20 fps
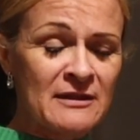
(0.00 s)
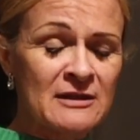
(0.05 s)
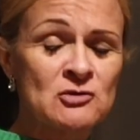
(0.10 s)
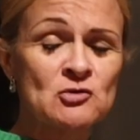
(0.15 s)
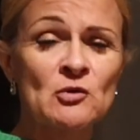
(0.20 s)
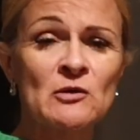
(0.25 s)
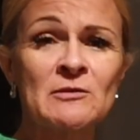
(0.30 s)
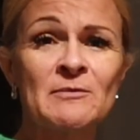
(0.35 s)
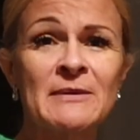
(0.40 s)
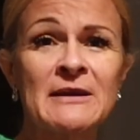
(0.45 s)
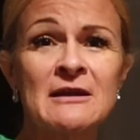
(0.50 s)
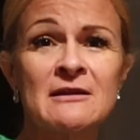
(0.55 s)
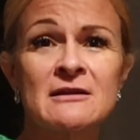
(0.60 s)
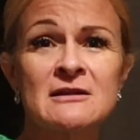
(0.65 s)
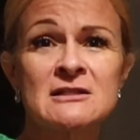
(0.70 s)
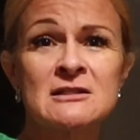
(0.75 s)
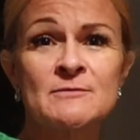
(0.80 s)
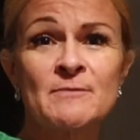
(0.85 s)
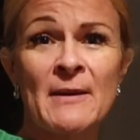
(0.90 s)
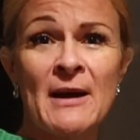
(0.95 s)
This would be the
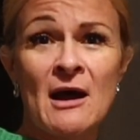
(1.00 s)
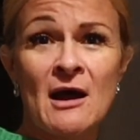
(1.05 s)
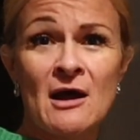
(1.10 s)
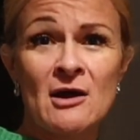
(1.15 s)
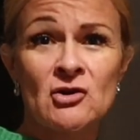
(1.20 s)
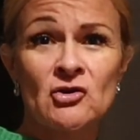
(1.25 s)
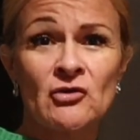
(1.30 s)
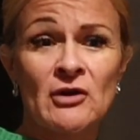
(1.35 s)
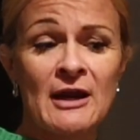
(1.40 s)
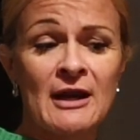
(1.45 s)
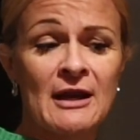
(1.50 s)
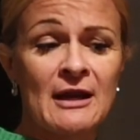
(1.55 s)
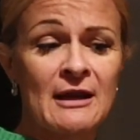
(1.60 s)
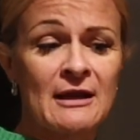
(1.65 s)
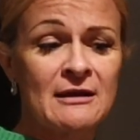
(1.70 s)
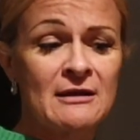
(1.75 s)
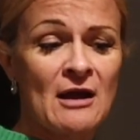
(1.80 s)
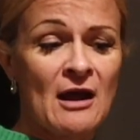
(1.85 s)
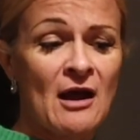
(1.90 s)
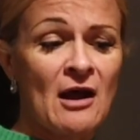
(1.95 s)
spa
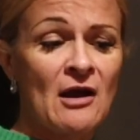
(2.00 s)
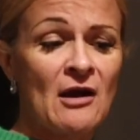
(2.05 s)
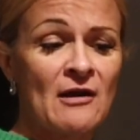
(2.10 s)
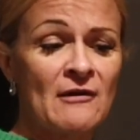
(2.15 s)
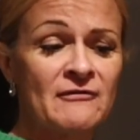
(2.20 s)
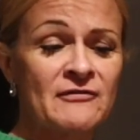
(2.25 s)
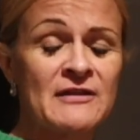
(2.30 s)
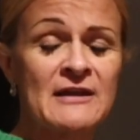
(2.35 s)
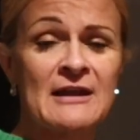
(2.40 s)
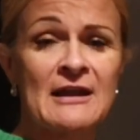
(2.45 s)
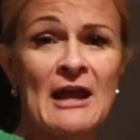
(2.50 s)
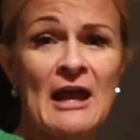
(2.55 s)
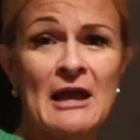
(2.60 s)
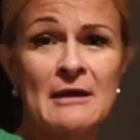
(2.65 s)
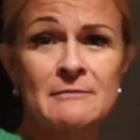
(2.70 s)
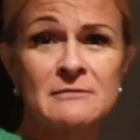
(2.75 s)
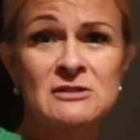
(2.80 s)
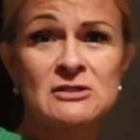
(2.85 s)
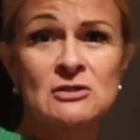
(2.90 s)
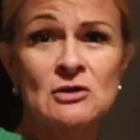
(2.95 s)
grade of the
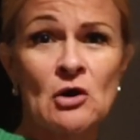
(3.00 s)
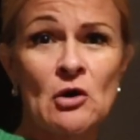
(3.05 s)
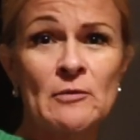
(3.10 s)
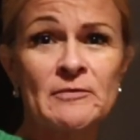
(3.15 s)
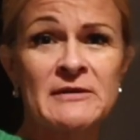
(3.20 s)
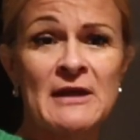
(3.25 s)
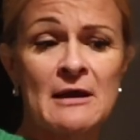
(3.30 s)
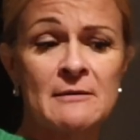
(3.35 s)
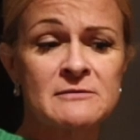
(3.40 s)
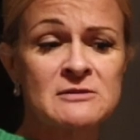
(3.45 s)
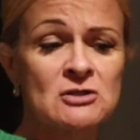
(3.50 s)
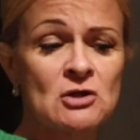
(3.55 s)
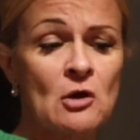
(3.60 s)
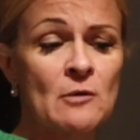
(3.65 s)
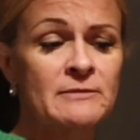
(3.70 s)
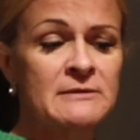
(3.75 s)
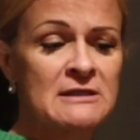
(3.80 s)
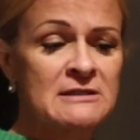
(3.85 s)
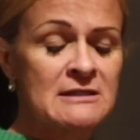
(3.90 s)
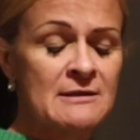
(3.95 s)
M Sculpt. The M
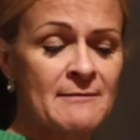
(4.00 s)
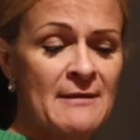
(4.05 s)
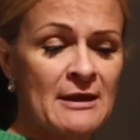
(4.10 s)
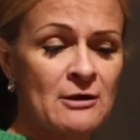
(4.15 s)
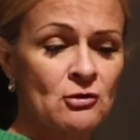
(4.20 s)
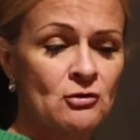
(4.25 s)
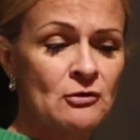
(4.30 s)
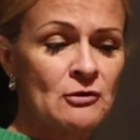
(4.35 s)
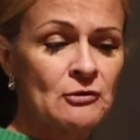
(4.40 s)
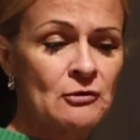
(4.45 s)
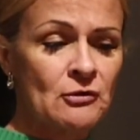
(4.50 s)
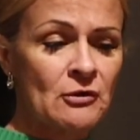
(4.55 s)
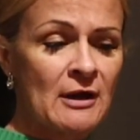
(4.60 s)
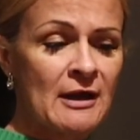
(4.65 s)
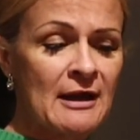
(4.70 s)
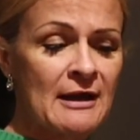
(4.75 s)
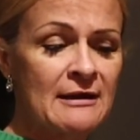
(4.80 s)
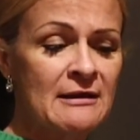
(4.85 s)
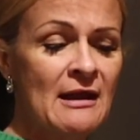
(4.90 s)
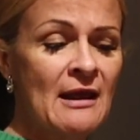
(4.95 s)
Sculpt is the medical
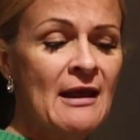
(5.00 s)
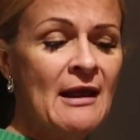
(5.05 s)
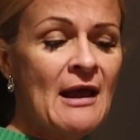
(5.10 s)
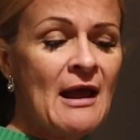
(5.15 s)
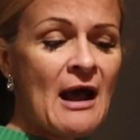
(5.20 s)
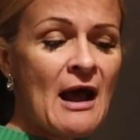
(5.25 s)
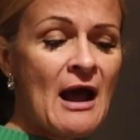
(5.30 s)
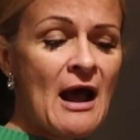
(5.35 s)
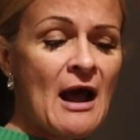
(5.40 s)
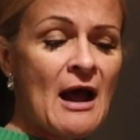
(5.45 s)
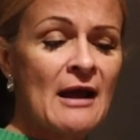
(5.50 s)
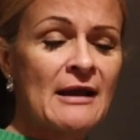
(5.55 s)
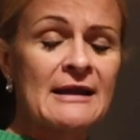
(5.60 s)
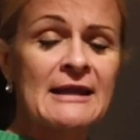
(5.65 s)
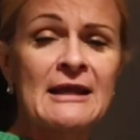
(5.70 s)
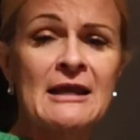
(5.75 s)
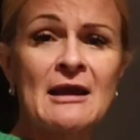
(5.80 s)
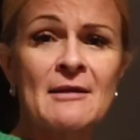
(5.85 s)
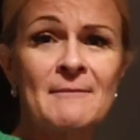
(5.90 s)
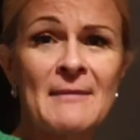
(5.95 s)
grade
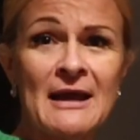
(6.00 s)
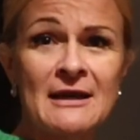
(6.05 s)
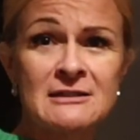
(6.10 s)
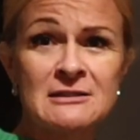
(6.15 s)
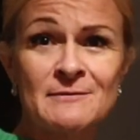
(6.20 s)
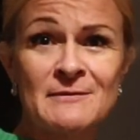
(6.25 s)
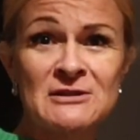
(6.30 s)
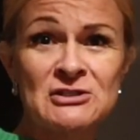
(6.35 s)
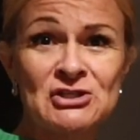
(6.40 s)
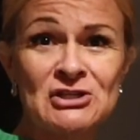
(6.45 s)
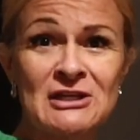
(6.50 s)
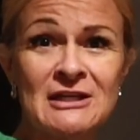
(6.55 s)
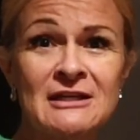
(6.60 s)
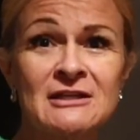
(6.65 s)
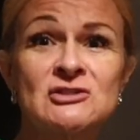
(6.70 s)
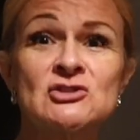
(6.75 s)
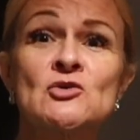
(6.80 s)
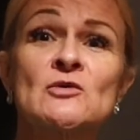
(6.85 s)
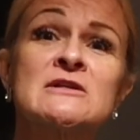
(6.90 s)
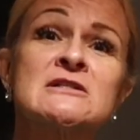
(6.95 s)
EMS
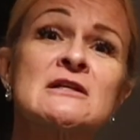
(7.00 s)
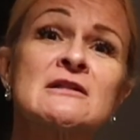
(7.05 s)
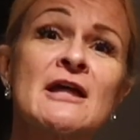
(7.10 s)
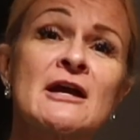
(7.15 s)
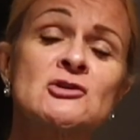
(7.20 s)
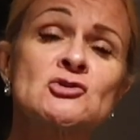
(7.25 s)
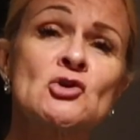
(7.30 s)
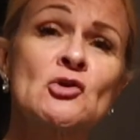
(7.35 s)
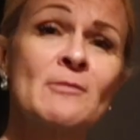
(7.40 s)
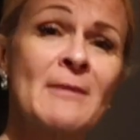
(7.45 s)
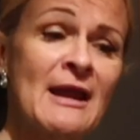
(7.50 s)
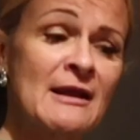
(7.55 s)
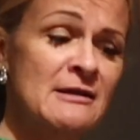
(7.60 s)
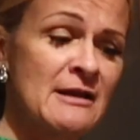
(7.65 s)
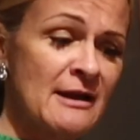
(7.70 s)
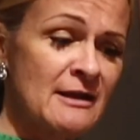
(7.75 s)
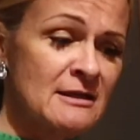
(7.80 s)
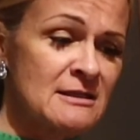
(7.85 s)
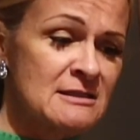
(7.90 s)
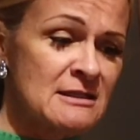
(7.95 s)
machine, so it's
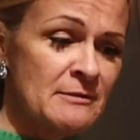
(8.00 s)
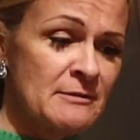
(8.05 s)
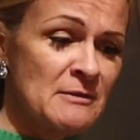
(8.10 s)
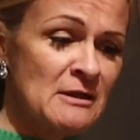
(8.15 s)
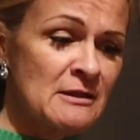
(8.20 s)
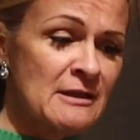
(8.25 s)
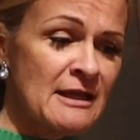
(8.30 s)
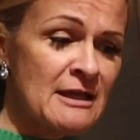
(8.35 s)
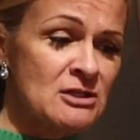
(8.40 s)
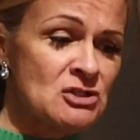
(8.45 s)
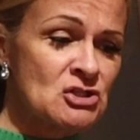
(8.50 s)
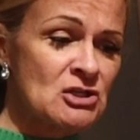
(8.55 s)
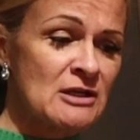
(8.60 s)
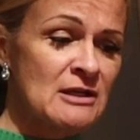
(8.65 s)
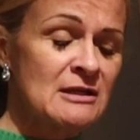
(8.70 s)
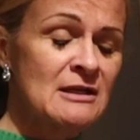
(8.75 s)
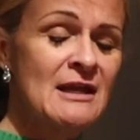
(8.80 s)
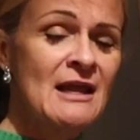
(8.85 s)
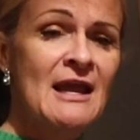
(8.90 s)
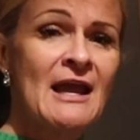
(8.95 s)
electromagnetic
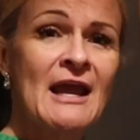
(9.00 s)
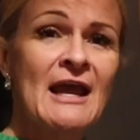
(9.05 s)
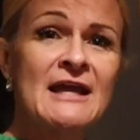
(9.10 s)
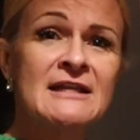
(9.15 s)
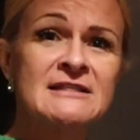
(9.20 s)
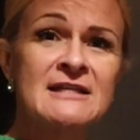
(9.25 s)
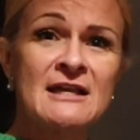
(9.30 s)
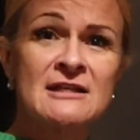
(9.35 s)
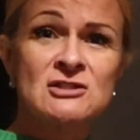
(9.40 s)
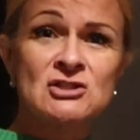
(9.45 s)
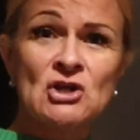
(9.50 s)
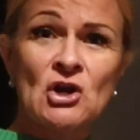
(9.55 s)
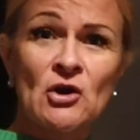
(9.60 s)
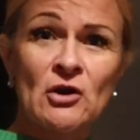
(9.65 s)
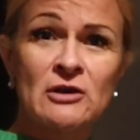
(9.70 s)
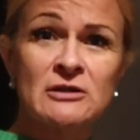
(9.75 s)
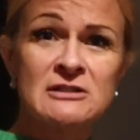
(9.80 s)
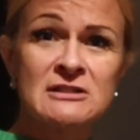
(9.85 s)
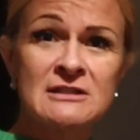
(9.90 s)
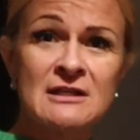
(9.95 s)
stimulation. It sends
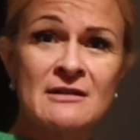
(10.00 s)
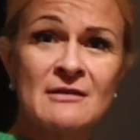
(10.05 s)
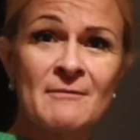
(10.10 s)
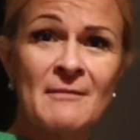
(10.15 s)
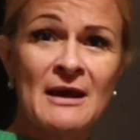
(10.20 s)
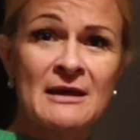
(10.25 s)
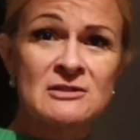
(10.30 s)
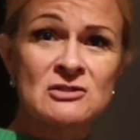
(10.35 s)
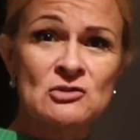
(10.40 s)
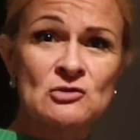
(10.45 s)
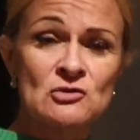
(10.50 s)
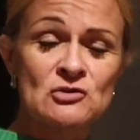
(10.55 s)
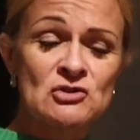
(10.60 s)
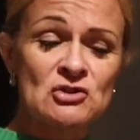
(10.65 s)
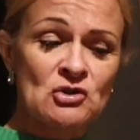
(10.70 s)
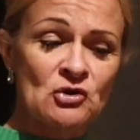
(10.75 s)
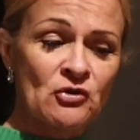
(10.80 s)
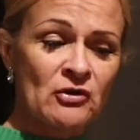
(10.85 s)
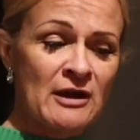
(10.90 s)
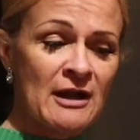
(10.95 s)
currents to the muscles
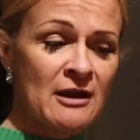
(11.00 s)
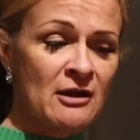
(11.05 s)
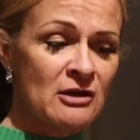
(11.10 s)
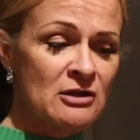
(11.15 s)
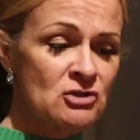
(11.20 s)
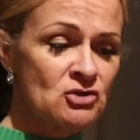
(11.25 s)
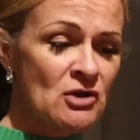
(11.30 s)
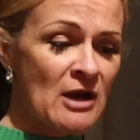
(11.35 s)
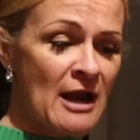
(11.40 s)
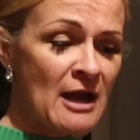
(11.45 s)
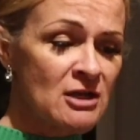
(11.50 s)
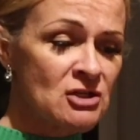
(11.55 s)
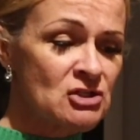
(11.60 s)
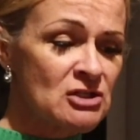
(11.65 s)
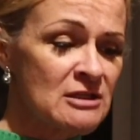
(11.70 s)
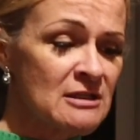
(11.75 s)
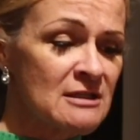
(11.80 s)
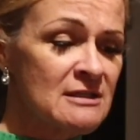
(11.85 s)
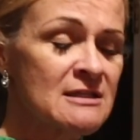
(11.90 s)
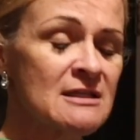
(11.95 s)
to create
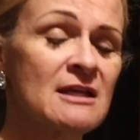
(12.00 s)
contractions.